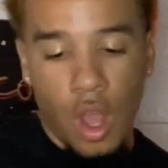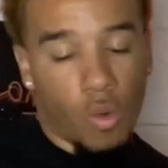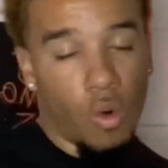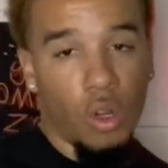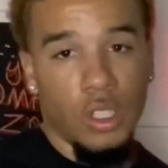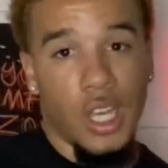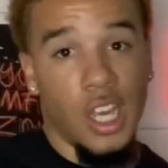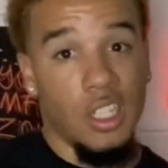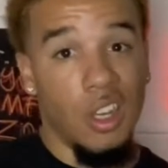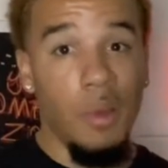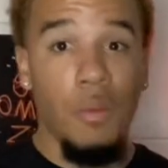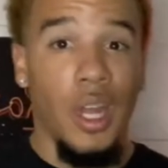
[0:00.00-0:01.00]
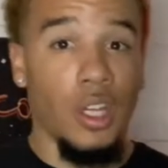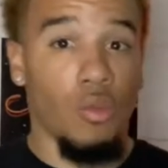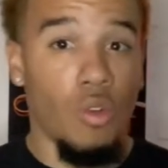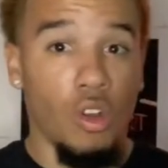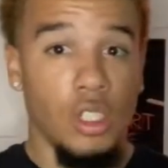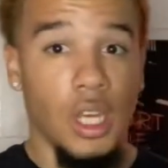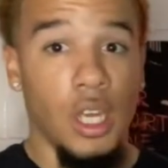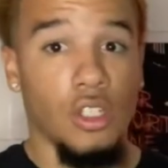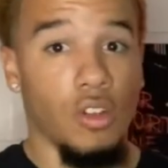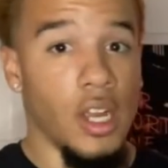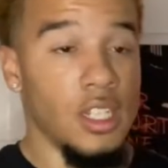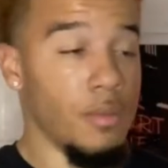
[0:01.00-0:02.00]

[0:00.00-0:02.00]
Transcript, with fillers: Roller skates. Some people like the roller skate. It's crazy.